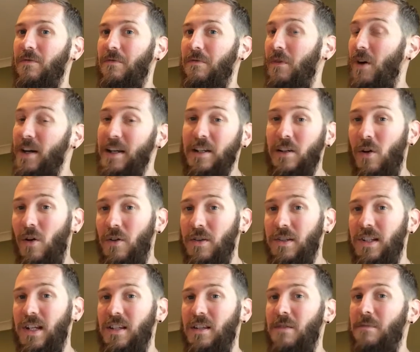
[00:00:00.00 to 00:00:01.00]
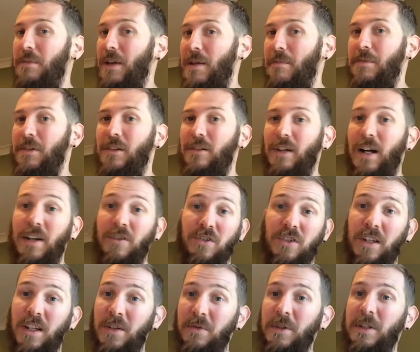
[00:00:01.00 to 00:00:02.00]
writing content that people are
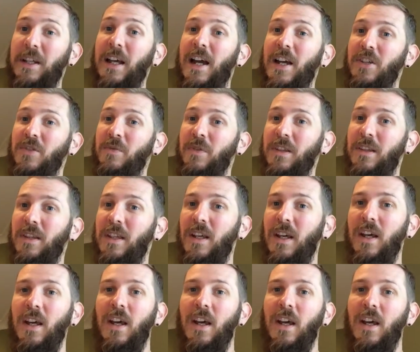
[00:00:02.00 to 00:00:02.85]
actually going to engage with.